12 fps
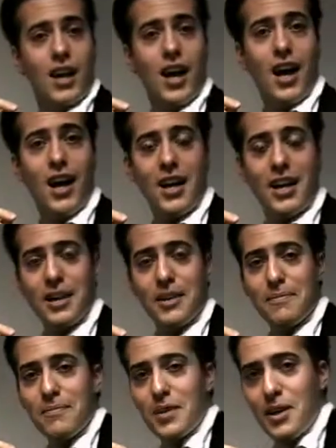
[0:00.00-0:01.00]
Hi,
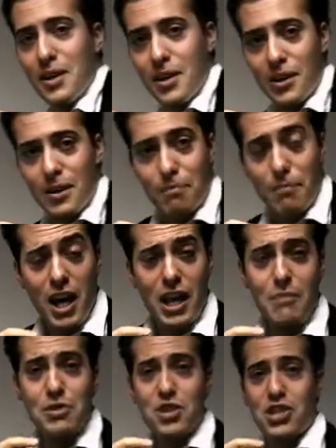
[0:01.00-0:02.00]
my
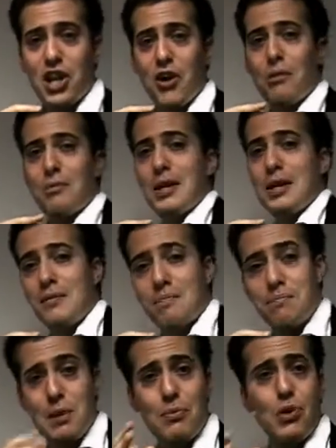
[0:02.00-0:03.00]
name's Jeremy.
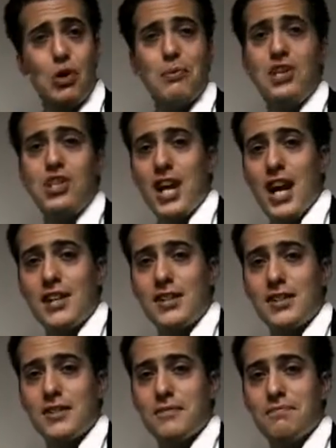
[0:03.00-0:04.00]
People call me
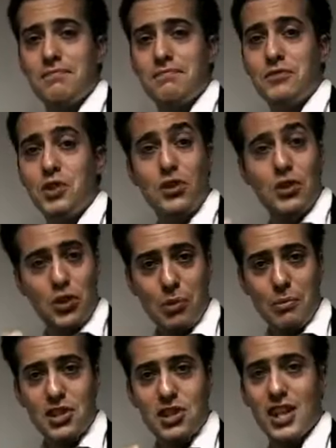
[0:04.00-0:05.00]
Jess. You can
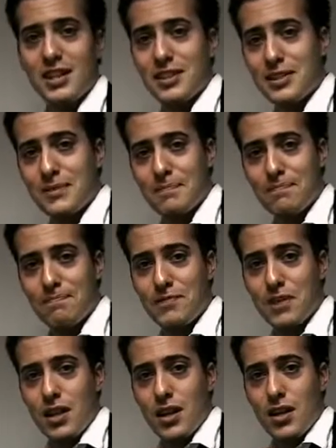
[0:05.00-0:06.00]
call me Jess.
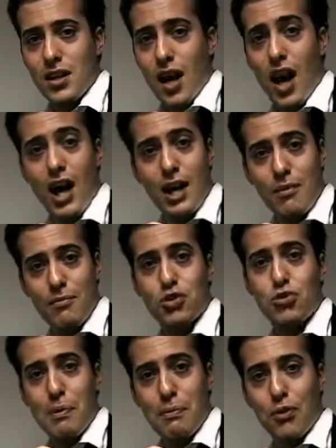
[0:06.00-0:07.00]
I'm
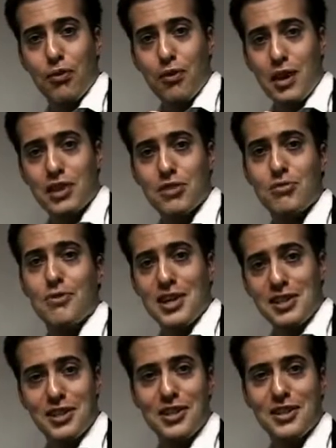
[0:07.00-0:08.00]
Triple Threat's
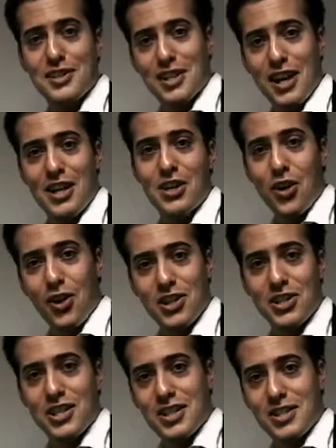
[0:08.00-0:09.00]
resident
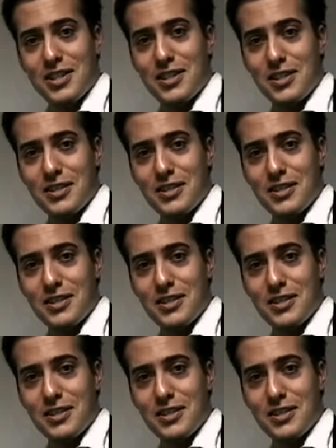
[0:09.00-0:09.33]
psychologist.